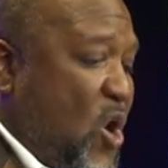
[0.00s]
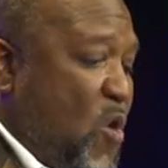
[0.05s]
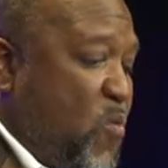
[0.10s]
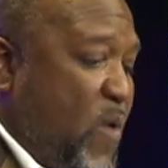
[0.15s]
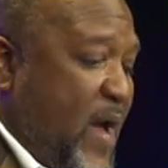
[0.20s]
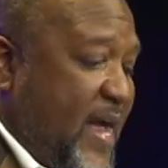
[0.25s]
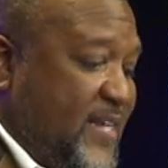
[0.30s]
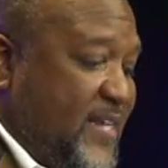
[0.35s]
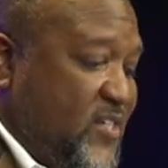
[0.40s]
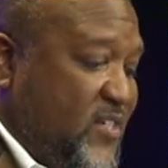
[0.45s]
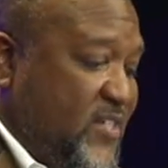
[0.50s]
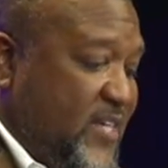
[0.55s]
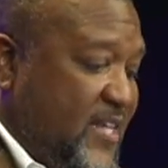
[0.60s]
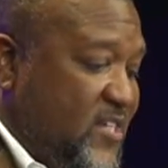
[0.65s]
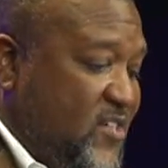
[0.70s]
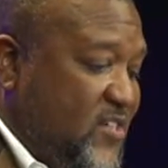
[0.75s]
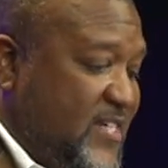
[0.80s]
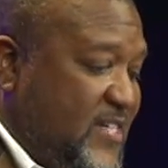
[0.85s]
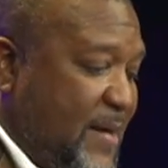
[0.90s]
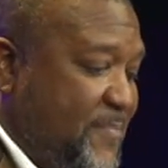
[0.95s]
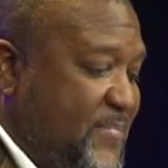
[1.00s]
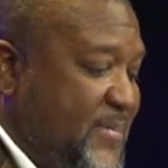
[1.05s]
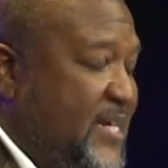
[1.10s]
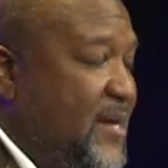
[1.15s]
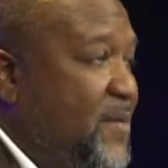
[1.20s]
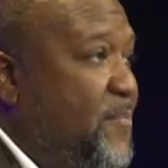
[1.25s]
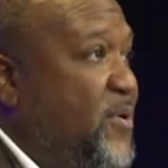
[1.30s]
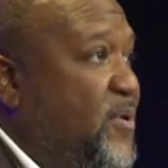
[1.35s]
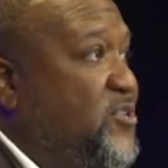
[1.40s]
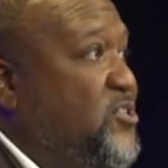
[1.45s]
away since
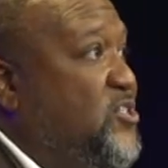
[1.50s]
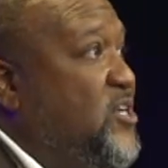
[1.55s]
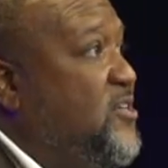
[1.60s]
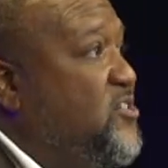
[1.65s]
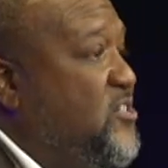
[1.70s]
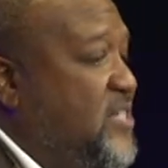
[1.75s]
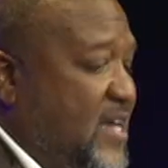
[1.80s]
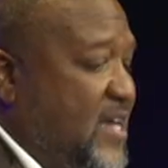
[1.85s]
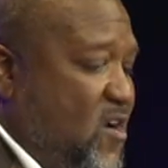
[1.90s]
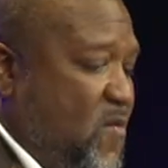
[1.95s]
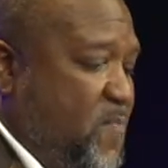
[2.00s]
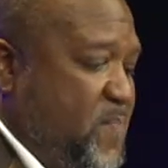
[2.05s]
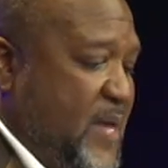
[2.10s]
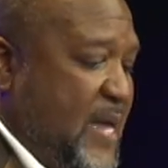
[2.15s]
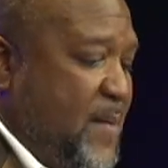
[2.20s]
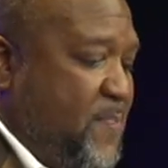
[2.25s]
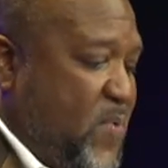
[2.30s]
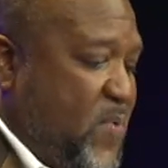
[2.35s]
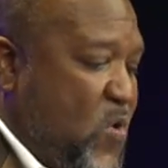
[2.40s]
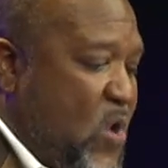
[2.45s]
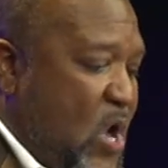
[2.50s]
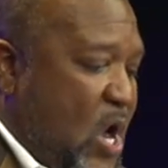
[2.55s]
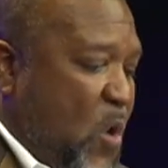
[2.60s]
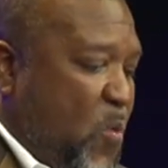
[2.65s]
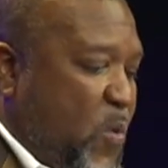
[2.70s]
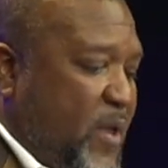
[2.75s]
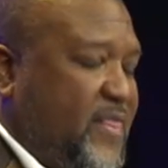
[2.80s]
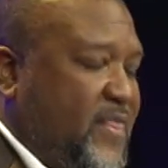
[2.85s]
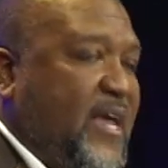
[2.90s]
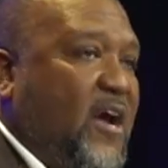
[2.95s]
September just to help people
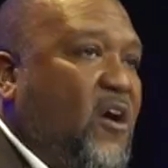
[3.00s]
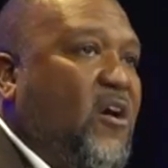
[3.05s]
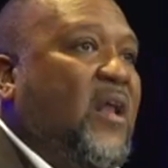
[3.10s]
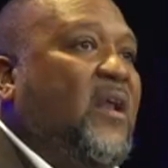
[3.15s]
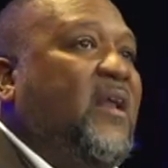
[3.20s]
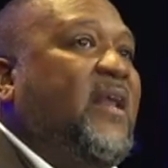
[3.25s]
with their